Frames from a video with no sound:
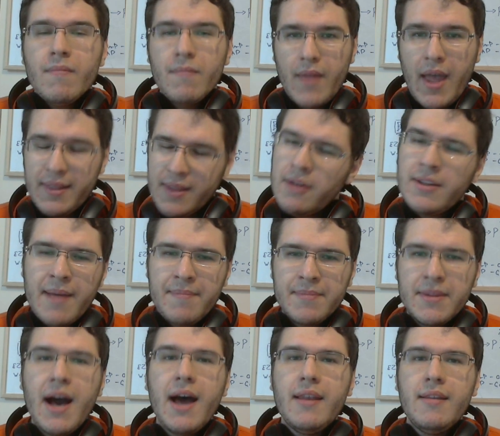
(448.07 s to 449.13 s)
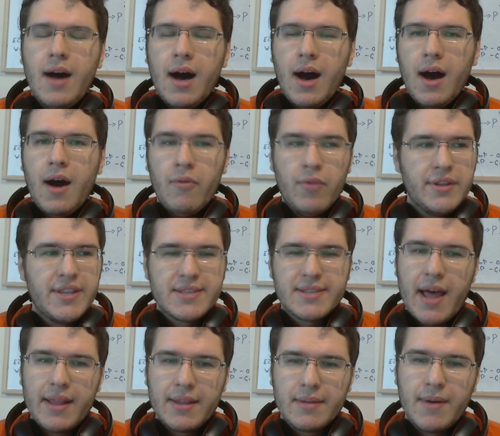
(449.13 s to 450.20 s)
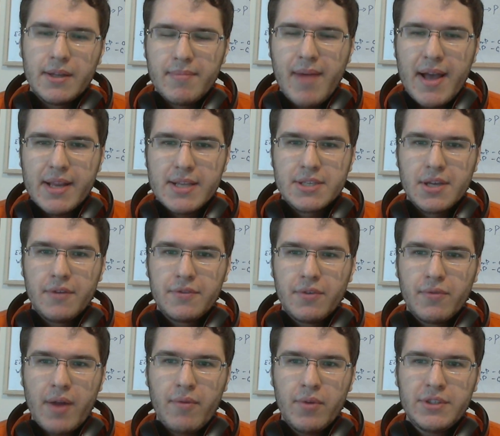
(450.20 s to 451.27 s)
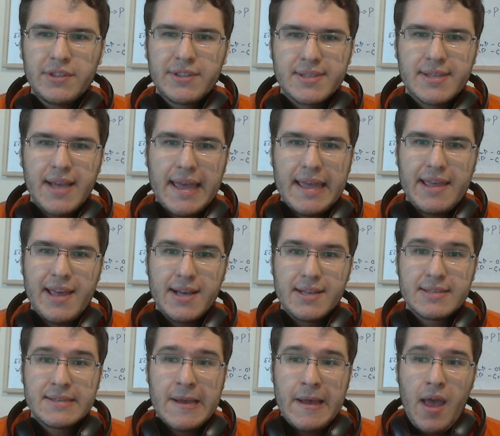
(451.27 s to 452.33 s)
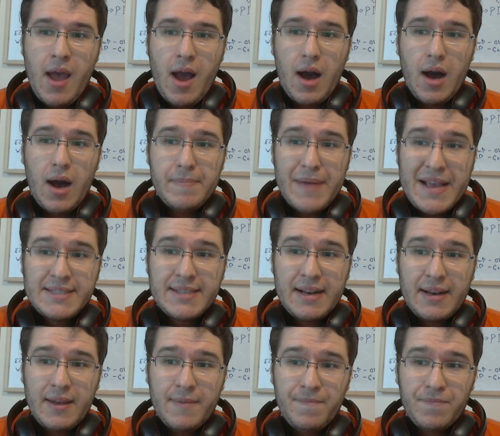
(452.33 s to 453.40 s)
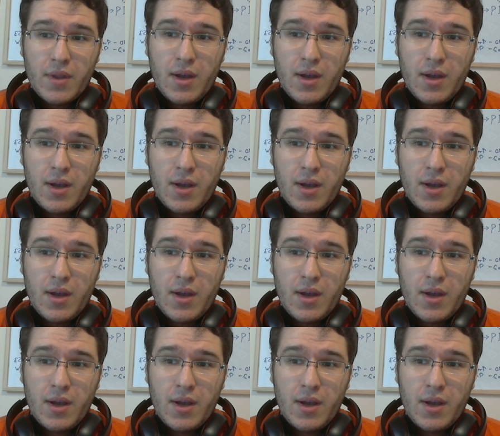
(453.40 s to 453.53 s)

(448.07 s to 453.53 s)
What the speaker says: And now that I'm done with this rant about the Microsoft, what I wanted to say is basically.